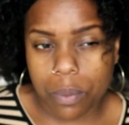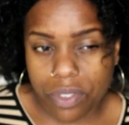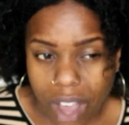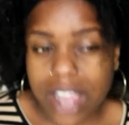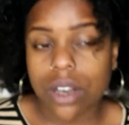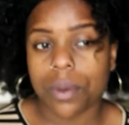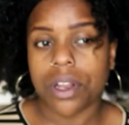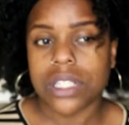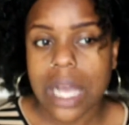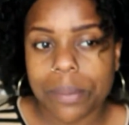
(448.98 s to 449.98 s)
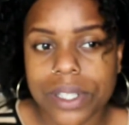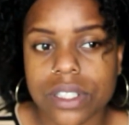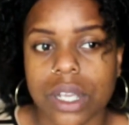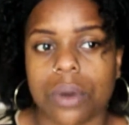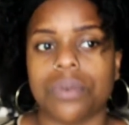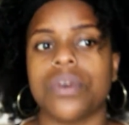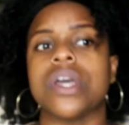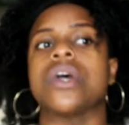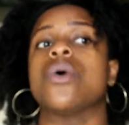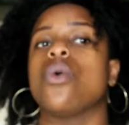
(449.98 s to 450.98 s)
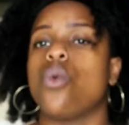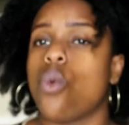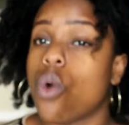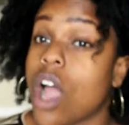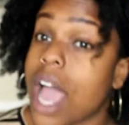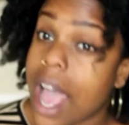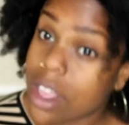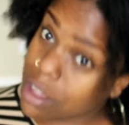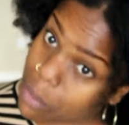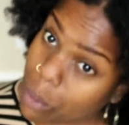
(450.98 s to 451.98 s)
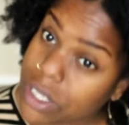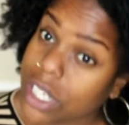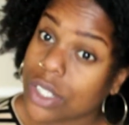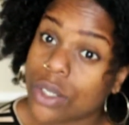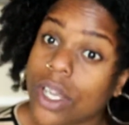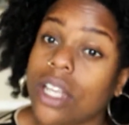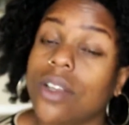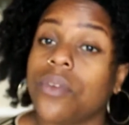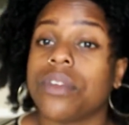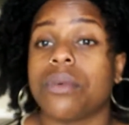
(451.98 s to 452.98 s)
find a way to tell myself the moments I do get low,